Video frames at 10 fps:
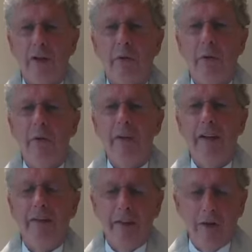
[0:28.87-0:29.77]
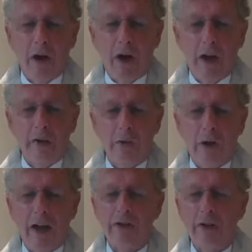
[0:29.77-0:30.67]
We believe in God who
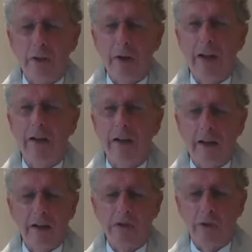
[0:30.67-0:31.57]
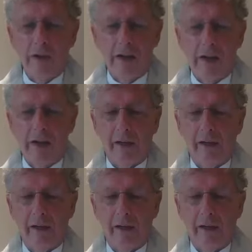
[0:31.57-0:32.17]
has created and is creating,